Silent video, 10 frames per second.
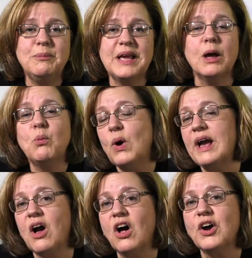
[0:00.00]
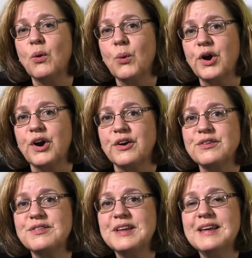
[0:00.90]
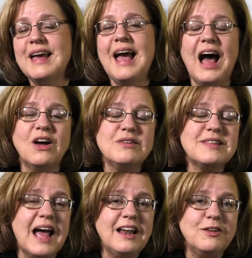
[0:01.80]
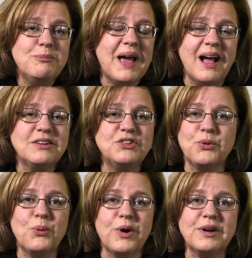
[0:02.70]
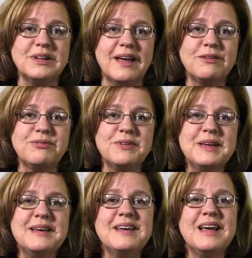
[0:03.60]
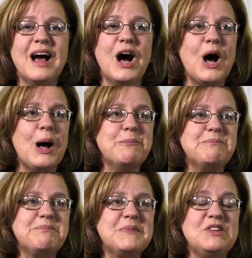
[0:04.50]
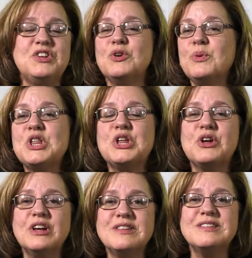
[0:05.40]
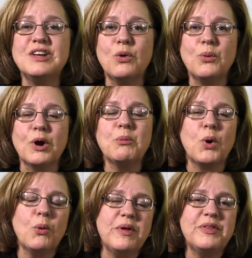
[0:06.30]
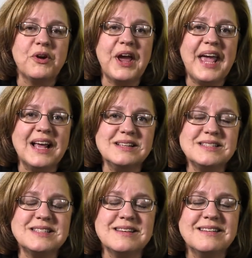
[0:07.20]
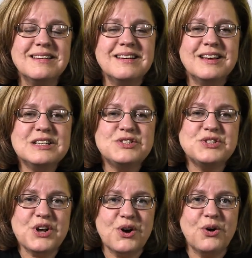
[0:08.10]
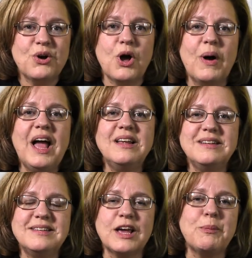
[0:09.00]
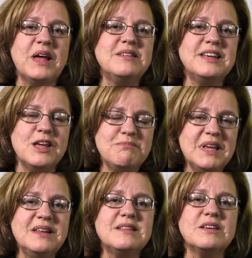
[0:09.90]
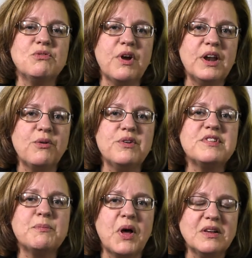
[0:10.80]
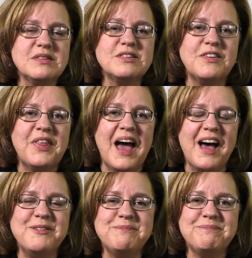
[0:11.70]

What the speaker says: become white collar workers. How does that impact your work life? Do you wish you could still work more with your hands? So go ahead and take about 10 minutes and write a response to that.